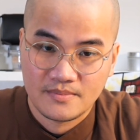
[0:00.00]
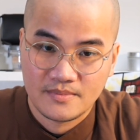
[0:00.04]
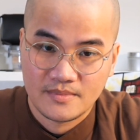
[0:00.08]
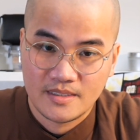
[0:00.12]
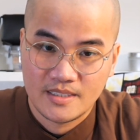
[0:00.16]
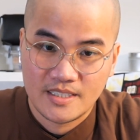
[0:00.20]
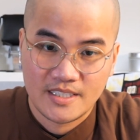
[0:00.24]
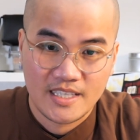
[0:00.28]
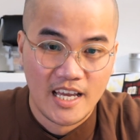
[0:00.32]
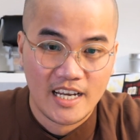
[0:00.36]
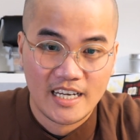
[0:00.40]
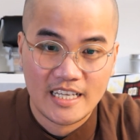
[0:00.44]

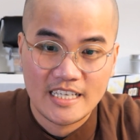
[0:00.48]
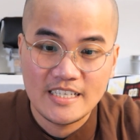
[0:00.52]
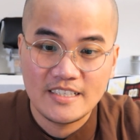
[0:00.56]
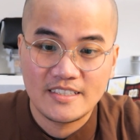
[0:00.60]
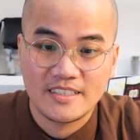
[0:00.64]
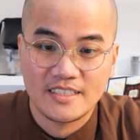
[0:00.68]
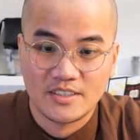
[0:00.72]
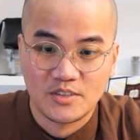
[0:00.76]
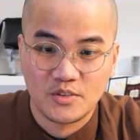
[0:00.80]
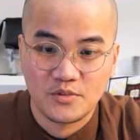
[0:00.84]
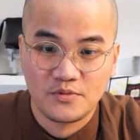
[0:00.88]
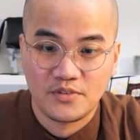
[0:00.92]
It's not
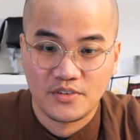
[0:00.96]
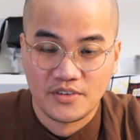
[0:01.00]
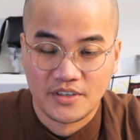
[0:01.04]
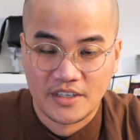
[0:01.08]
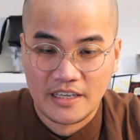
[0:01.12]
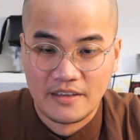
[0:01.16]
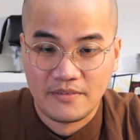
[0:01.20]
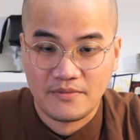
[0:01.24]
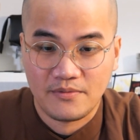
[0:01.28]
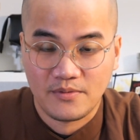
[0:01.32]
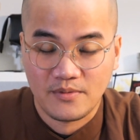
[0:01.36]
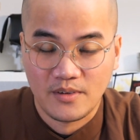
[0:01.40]
easy to
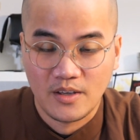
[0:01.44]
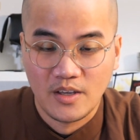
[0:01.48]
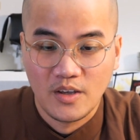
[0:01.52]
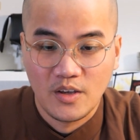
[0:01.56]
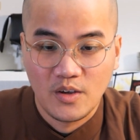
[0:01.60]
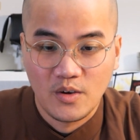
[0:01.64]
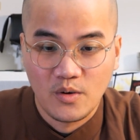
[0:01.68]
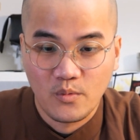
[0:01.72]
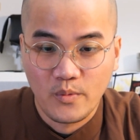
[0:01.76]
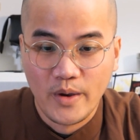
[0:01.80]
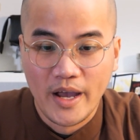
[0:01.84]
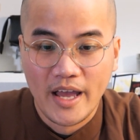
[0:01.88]
forgive
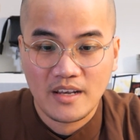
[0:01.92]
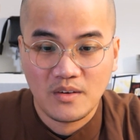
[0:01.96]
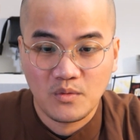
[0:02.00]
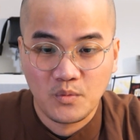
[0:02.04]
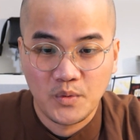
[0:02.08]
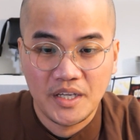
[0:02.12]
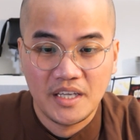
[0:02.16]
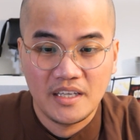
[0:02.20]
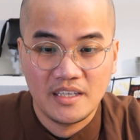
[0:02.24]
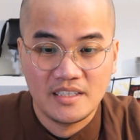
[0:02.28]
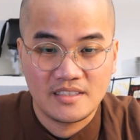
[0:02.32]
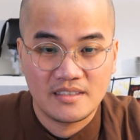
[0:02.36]
when
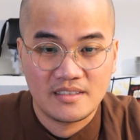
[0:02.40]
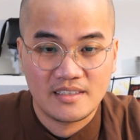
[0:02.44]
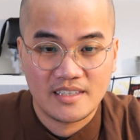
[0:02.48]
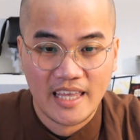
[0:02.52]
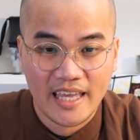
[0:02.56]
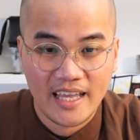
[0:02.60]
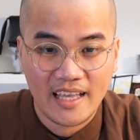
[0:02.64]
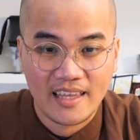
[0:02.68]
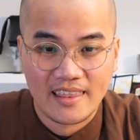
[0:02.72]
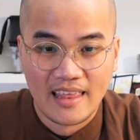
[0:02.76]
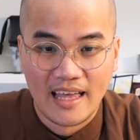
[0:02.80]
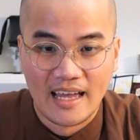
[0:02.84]
we
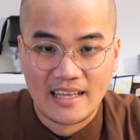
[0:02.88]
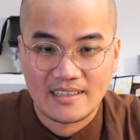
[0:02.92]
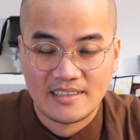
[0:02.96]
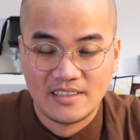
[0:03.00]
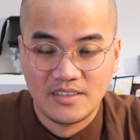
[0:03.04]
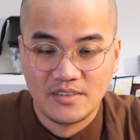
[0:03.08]
think that,